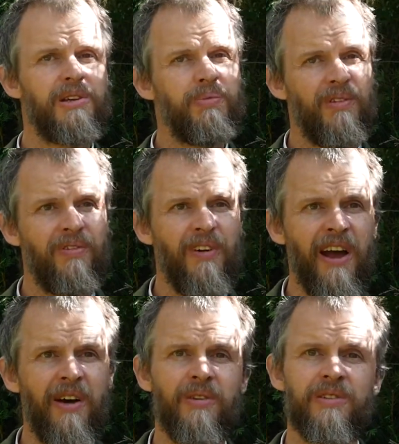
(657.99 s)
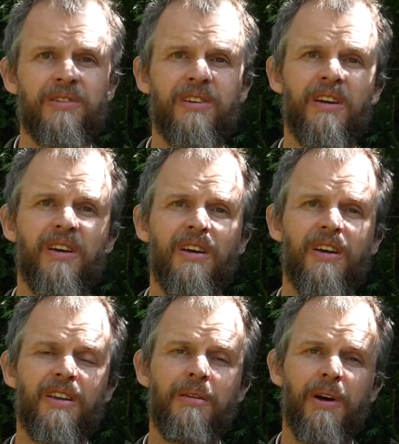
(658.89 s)
profound
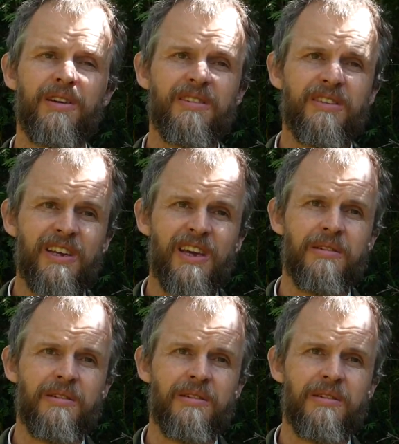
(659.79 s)
and the most deep